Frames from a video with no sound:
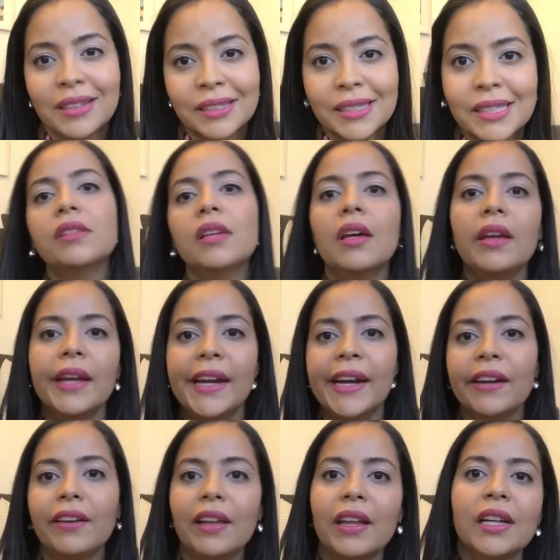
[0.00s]
Delta
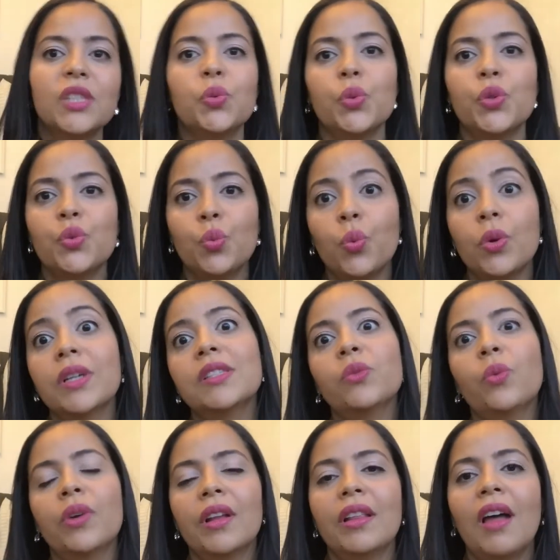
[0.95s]
Airlines was once one of the
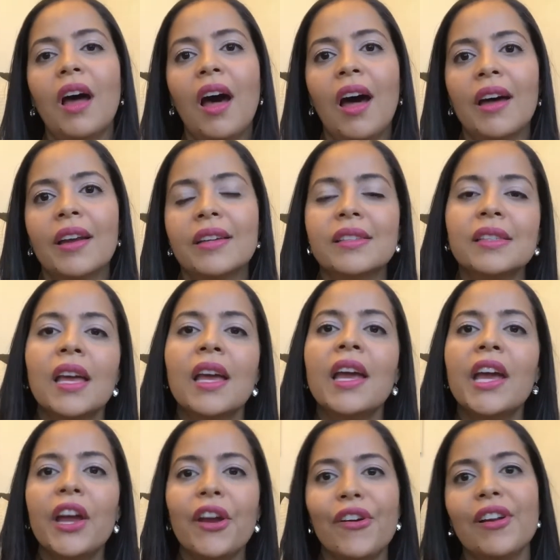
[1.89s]
hottest
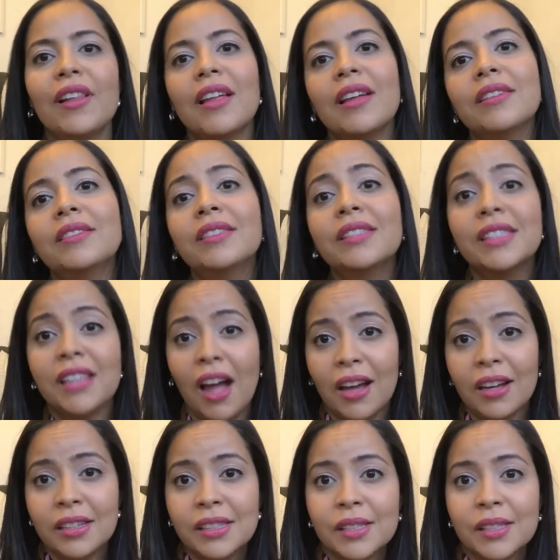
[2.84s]
airline stocks.